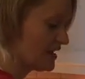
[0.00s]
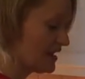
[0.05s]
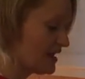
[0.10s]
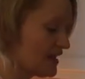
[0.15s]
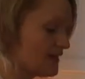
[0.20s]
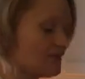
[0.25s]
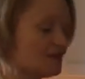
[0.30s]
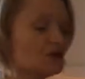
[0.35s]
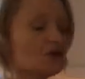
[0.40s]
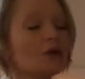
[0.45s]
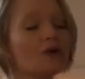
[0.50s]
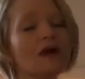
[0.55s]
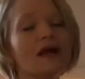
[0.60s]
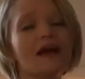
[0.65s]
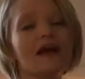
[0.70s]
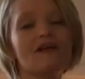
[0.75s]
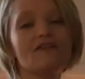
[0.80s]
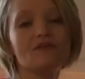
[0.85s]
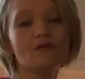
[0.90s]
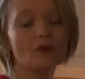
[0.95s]
If you don't
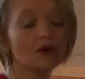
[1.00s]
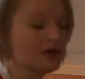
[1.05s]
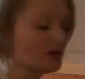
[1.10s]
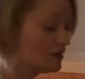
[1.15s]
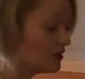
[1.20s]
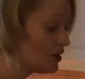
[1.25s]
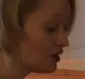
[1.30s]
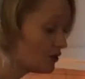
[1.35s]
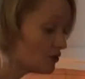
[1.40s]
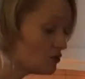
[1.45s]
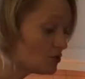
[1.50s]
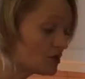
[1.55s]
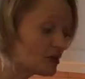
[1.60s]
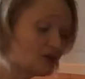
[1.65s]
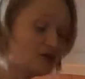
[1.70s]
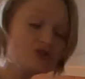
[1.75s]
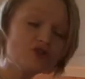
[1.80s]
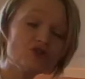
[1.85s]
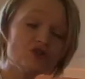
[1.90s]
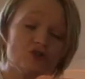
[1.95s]
have one, you
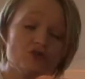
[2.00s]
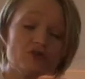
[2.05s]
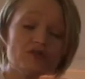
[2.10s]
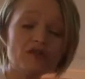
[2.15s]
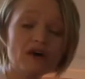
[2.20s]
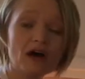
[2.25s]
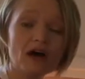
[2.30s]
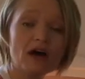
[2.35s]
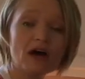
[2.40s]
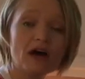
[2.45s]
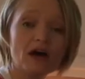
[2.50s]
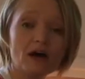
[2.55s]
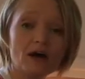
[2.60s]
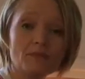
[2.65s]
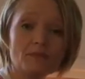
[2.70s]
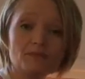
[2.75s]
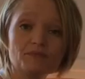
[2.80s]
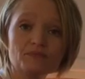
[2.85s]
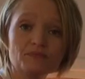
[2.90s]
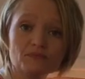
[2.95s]
can do
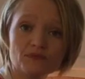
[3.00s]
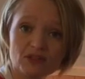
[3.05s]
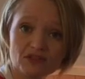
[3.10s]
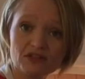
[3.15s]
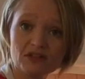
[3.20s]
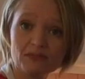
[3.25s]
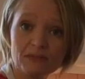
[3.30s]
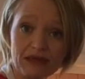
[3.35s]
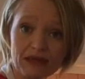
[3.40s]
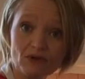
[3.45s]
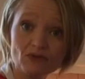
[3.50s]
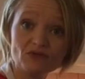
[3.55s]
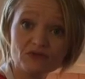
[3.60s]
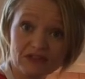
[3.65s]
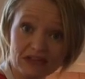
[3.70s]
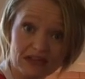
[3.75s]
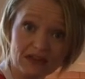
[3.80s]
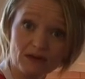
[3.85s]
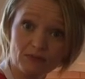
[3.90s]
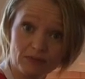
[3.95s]
the tomatoes
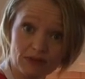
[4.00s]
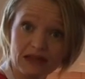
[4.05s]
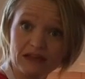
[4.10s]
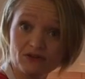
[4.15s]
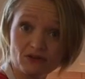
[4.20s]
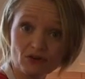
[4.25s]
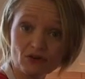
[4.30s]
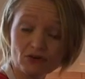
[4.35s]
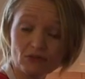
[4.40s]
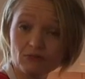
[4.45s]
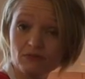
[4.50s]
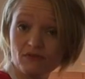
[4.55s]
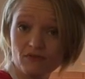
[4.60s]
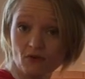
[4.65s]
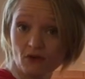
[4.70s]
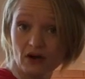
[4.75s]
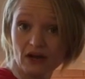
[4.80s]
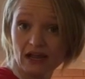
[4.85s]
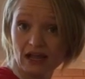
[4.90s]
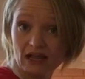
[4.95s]
in a blender
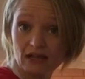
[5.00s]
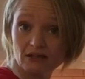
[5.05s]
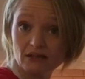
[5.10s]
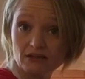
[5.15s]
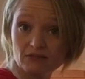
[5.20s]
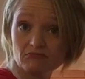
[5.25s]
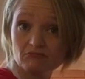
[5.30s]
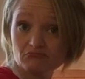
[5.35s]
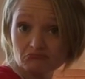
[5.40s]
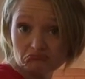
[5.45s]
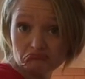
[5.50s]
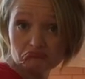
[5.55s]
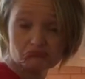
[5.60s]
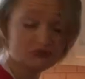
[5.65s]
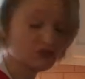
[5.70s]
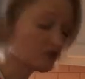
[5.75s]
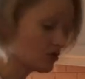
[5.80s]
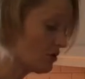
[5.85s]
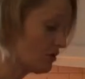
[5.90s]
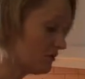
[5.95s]
beforehand.
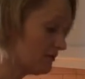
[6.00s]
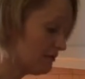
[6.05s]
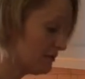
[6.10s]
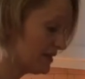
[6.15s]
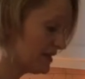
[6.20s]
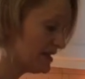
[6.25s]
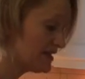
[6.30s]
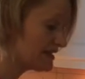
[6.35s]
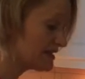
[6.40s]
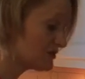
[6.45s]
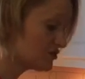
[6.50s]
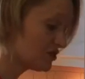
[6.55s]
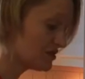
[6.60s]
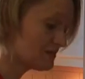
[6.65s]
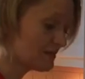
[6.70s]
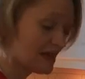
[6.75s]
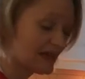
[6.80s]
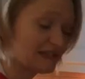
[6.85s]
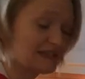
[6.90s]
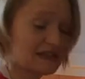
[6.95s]
So, but this just
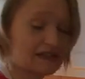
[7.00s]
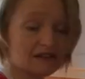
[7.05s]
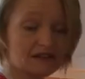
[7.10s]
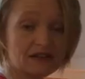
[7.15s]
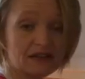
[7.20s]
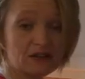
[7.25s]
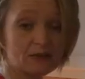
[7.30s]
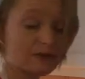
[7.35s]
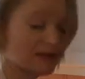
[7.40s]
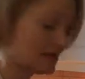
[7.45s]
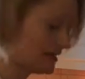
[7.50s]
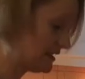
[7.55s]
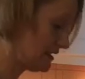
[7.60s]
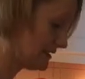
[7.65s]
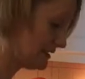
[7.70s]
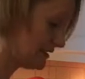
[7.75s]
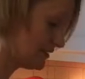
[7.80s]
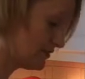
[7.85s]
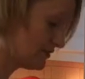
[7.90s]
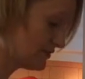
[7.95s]
makes it a little bit
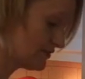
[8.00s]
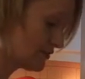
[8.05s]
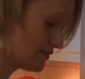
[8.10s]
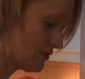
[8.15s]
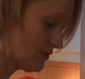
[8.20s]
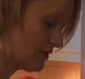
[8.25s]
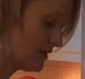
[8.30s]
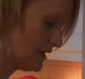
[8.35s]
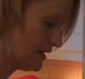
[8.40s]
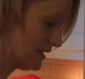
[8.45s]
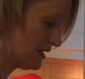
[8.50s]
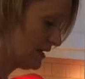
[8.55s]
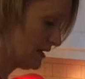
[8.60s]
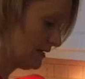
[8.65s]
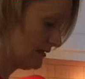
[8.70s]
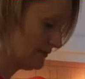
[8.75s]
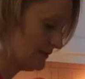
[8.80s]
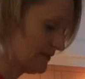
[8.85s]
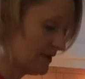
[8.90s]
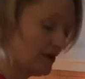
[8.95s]
easier. So
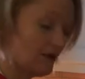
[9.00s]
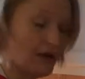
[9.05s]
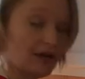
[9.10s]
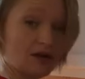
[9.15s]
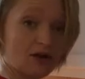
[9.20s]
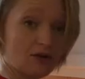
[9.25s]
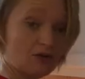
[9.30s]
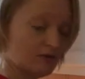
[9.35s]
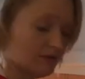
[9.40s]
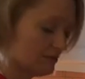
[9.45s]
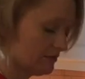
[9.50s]
here I go.